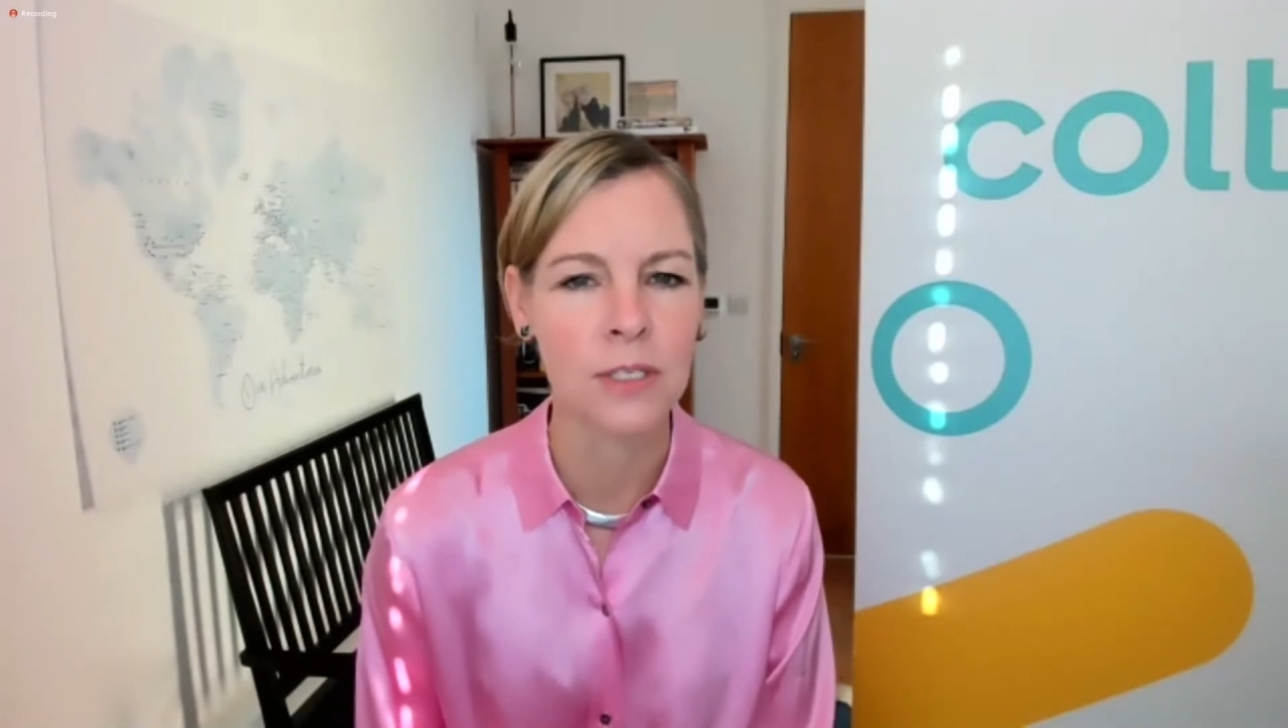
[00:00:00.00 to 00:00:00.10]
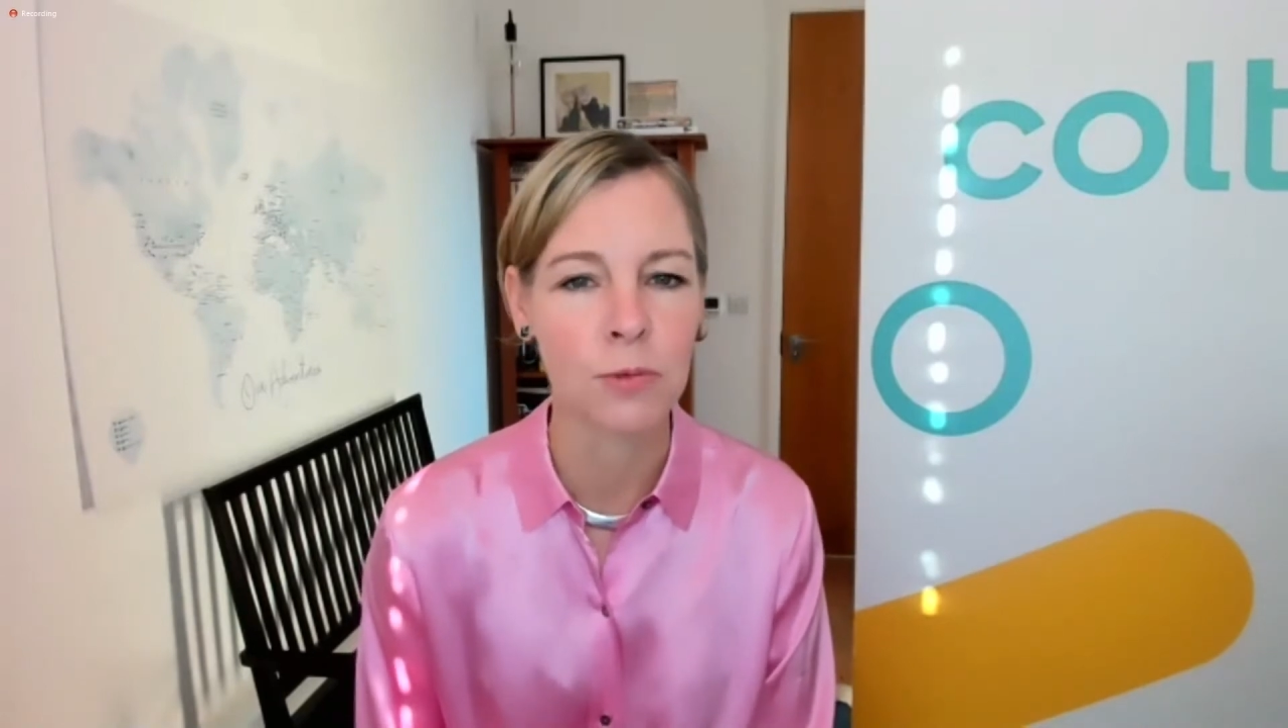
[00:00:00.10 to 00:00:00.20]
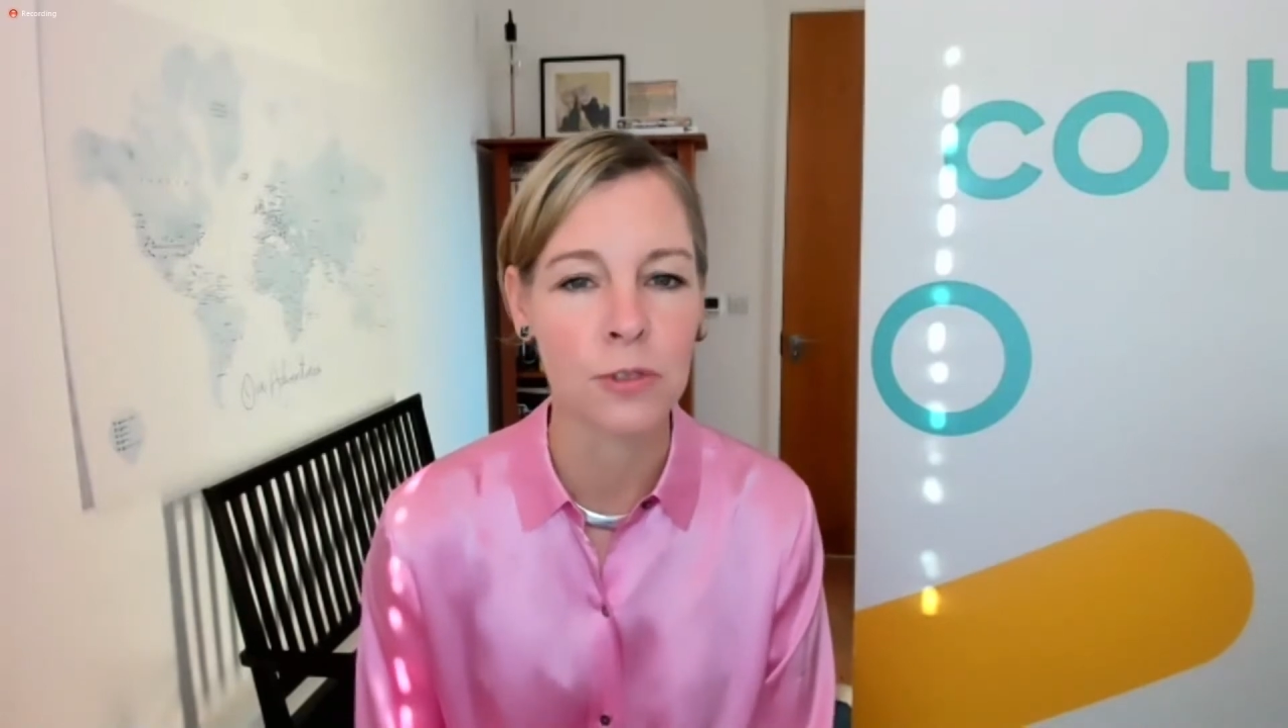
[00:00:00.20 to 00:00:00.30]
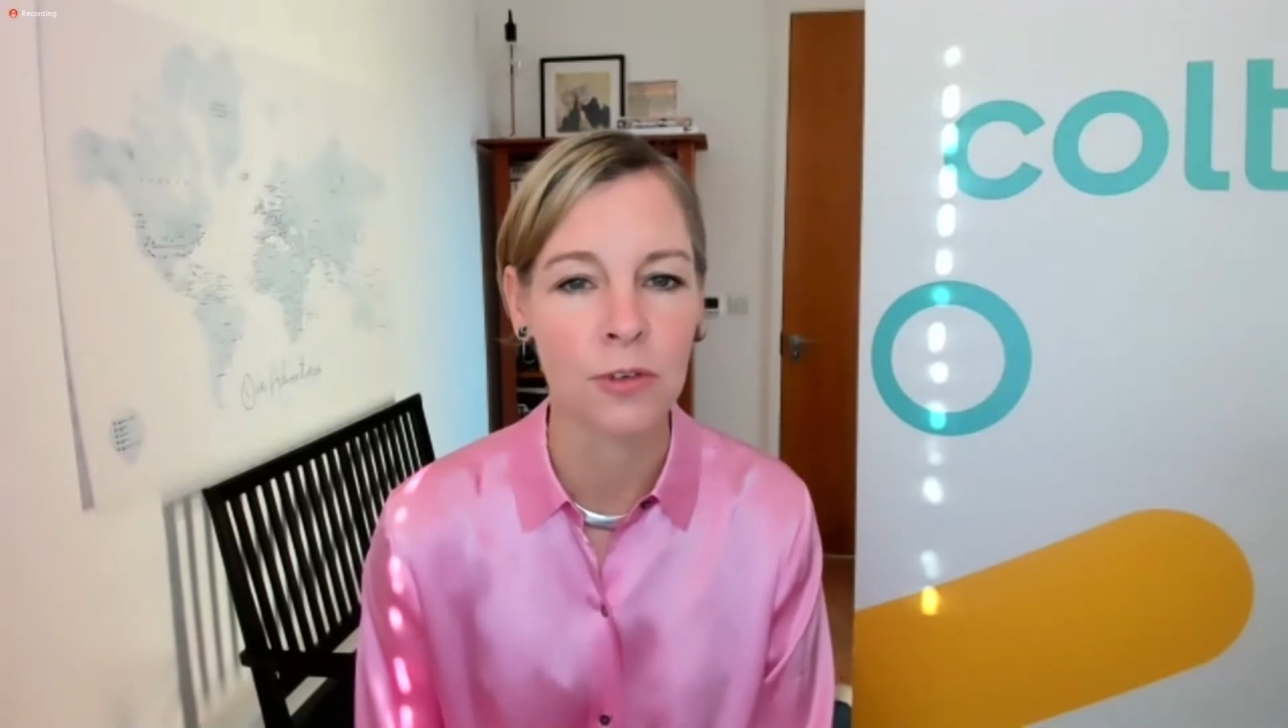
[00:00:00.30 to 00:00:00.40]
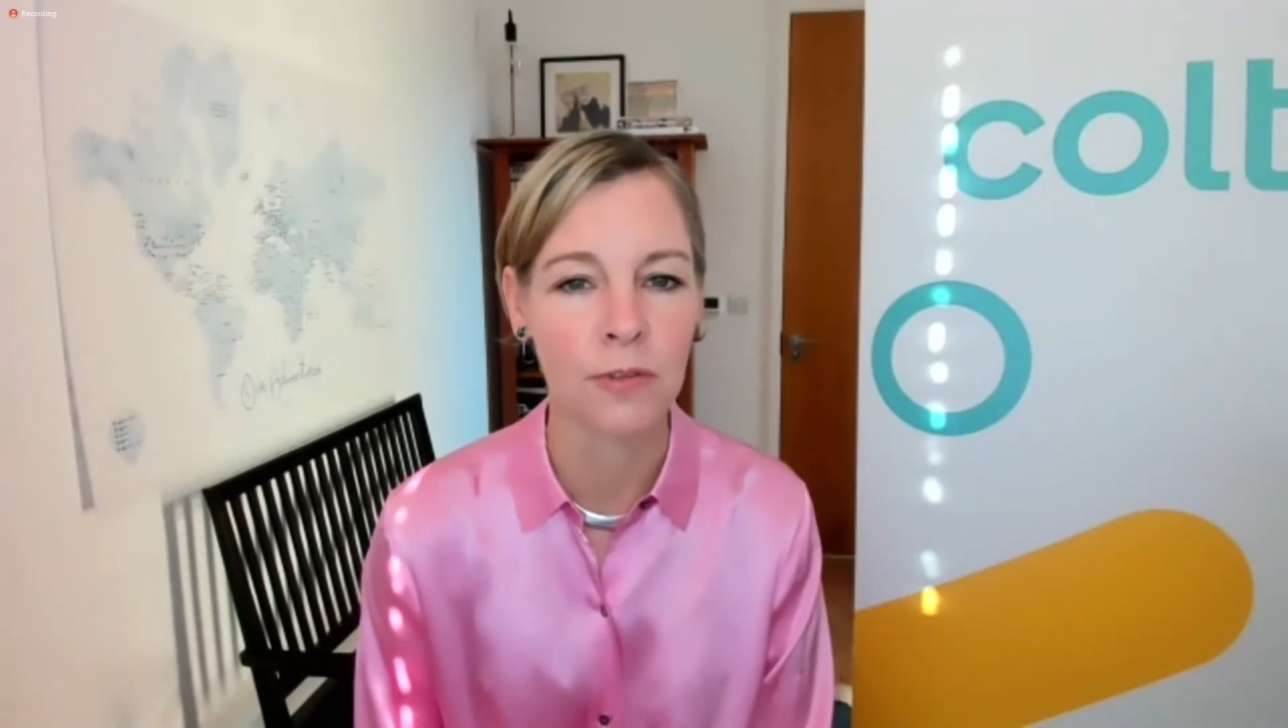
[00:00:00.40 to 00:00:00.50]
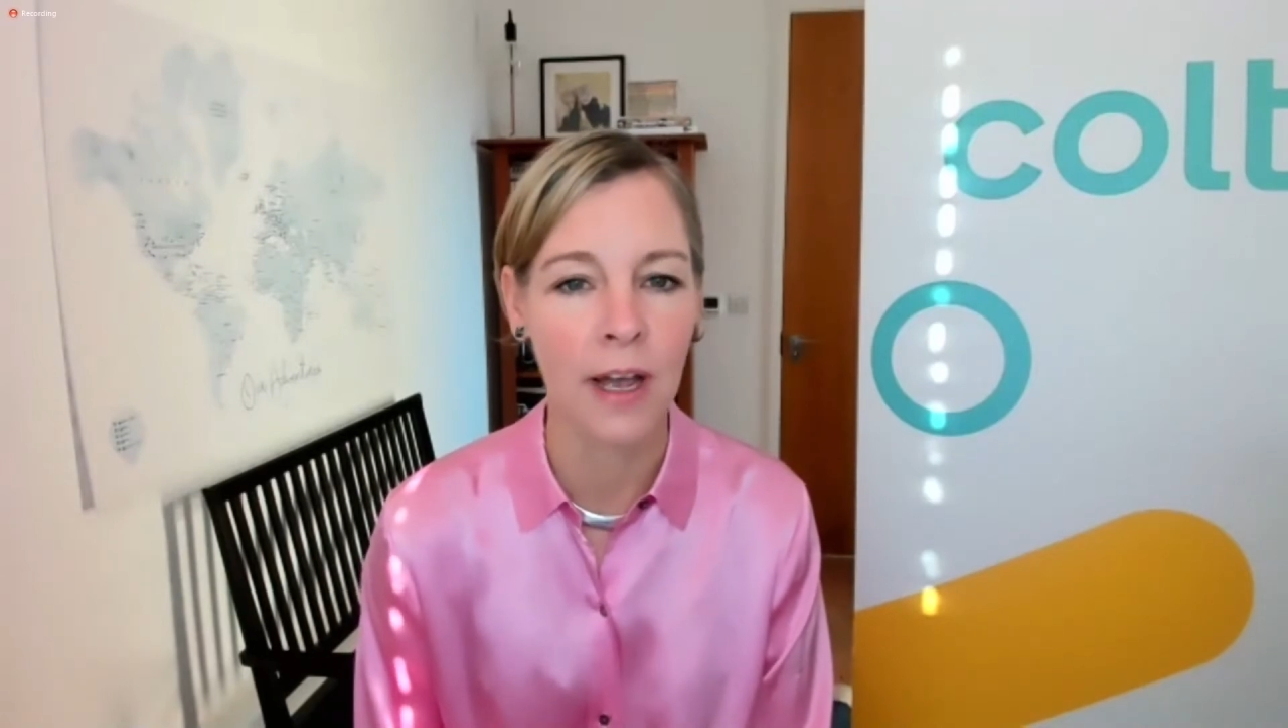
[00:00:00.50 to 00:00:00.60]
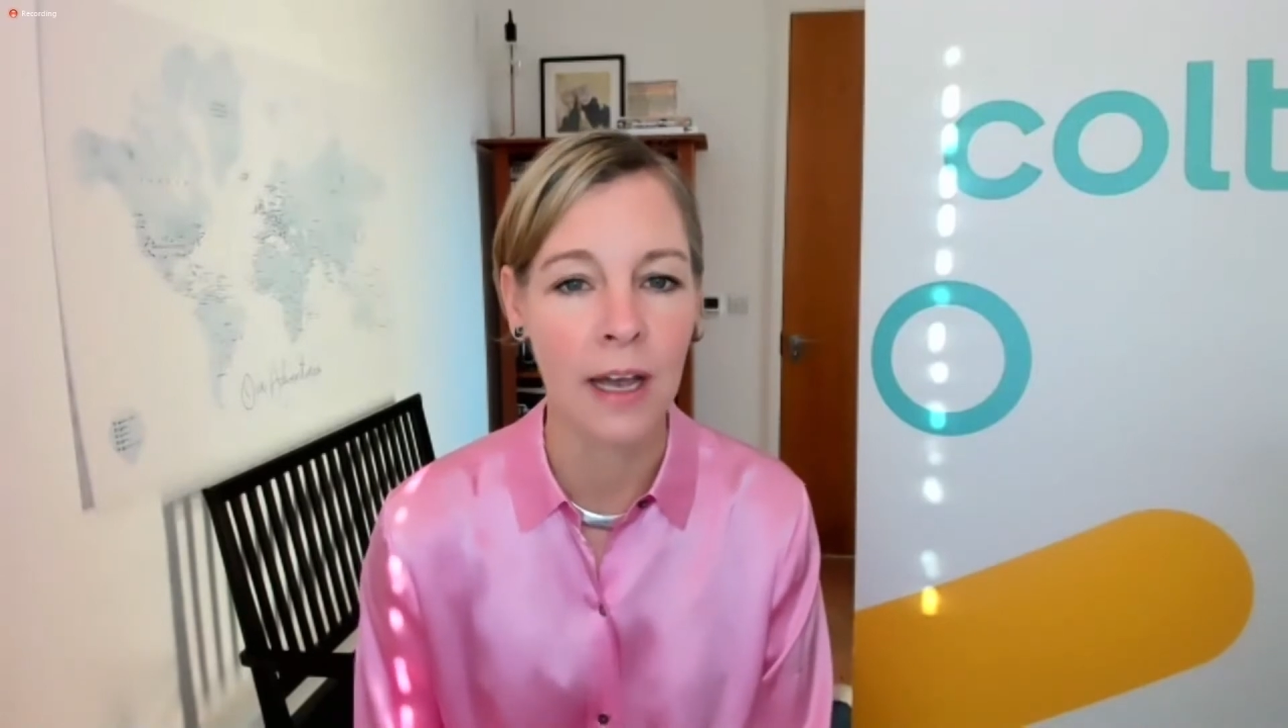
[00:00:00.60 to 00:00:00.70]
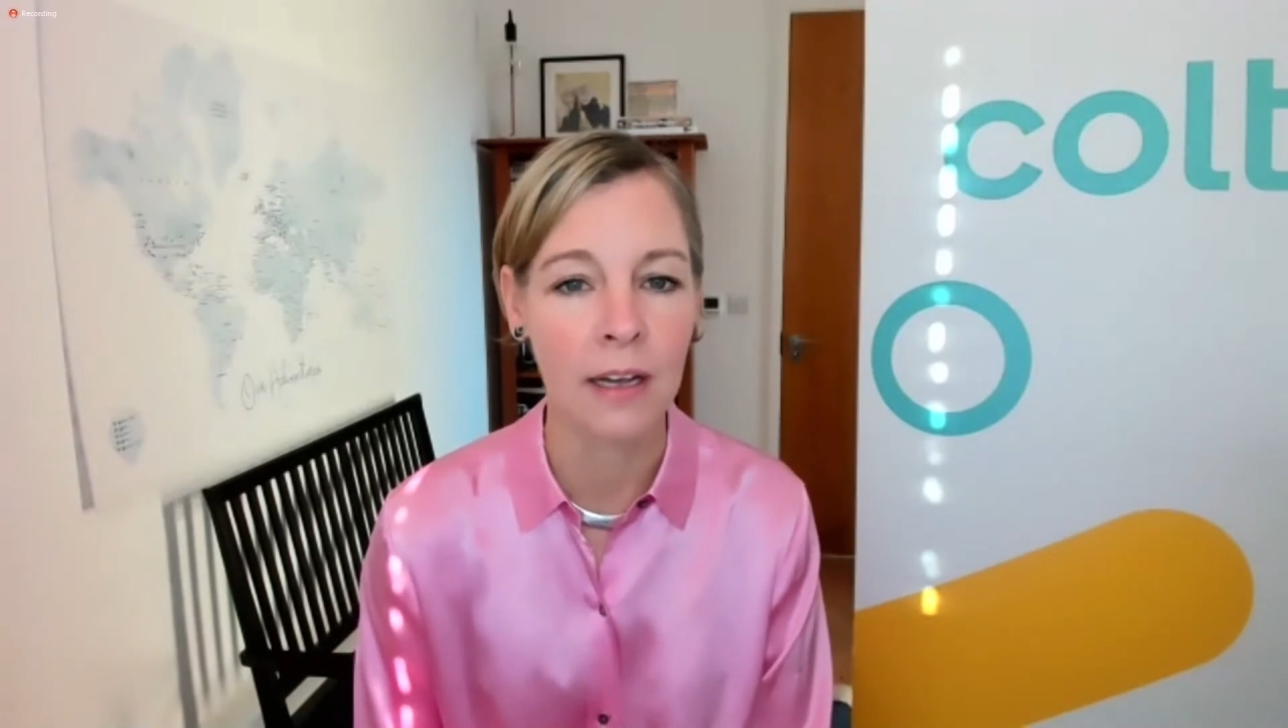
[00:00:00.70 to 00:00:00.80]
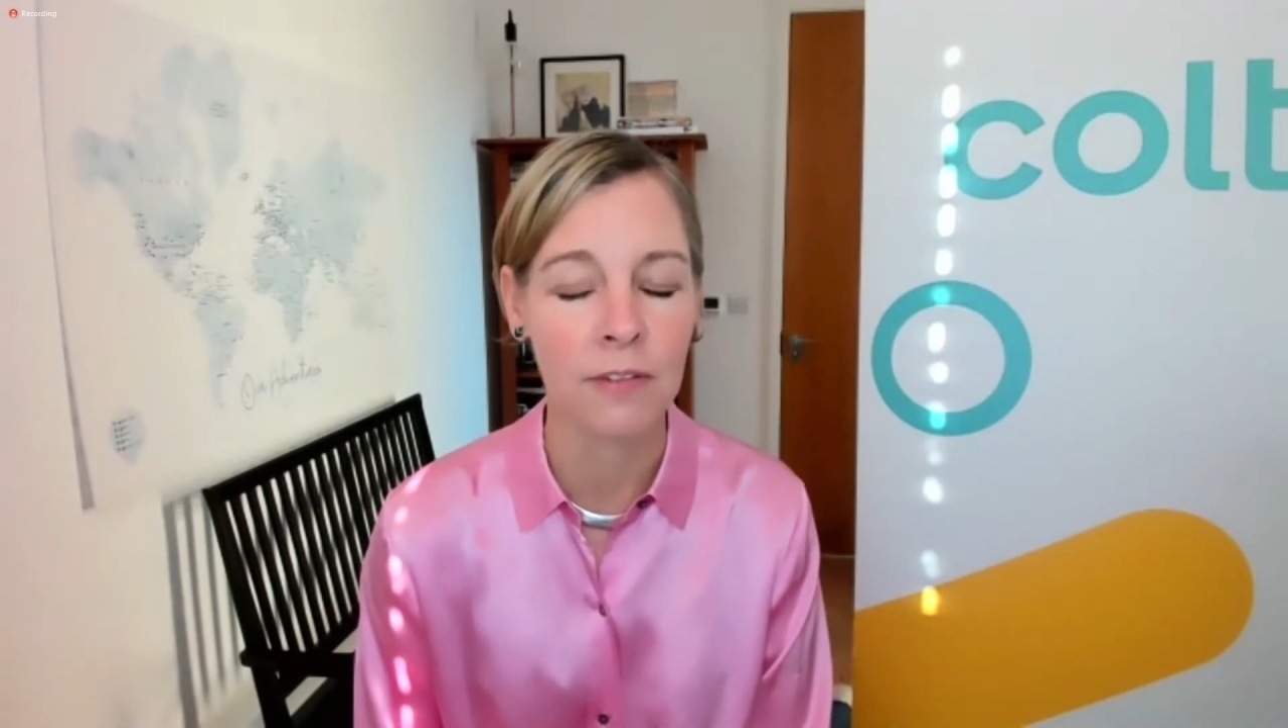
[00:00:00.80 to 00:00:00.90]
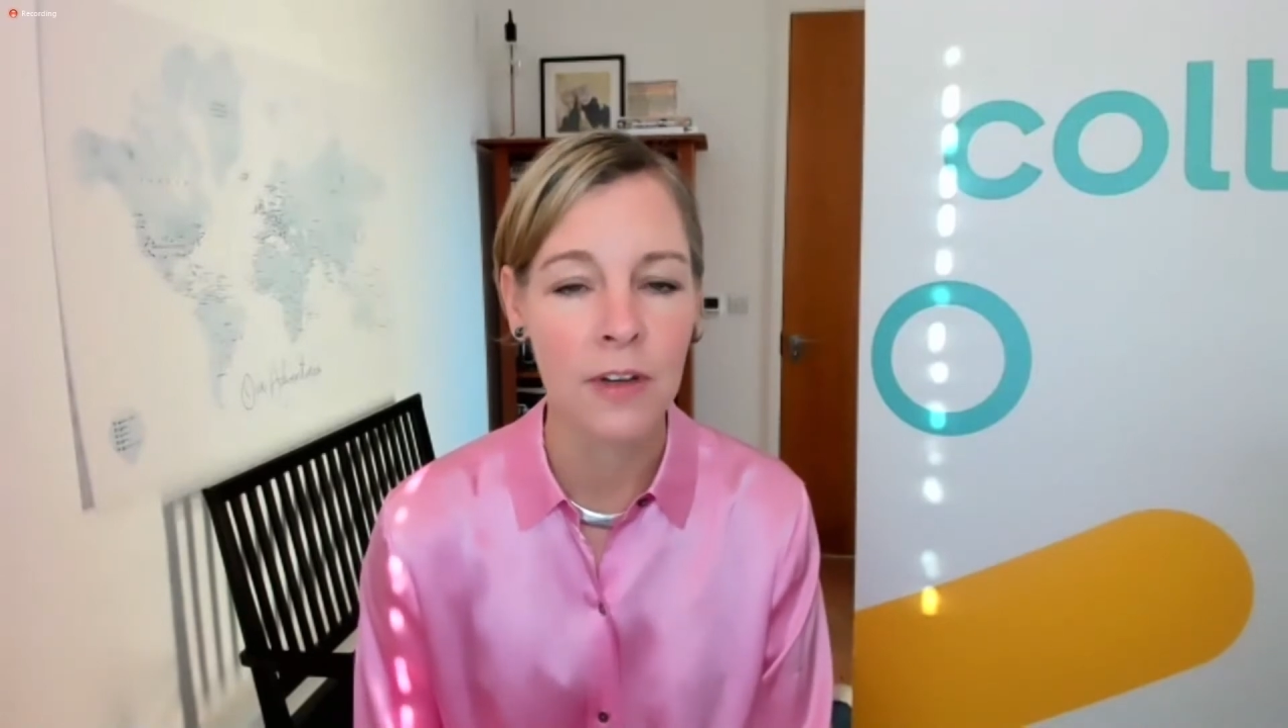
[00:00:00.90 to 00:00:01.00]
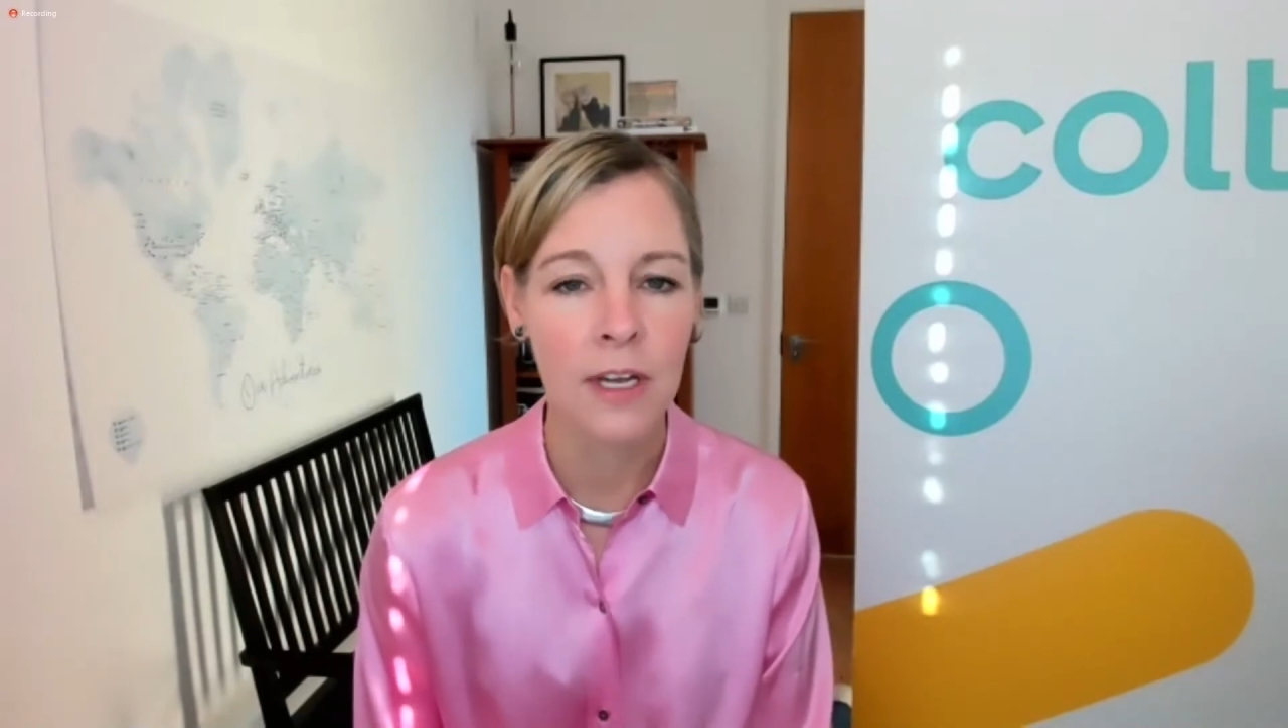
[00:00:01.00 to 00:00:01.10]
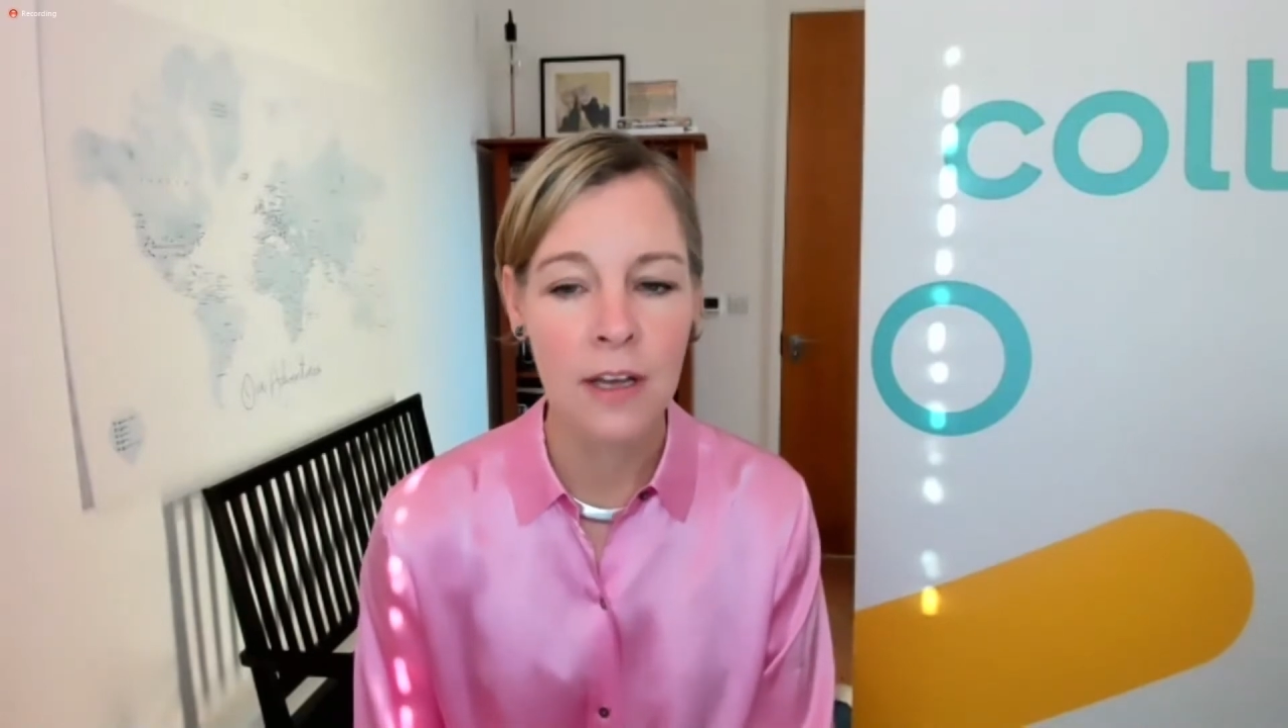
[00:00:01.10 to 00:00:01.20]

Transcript: will survive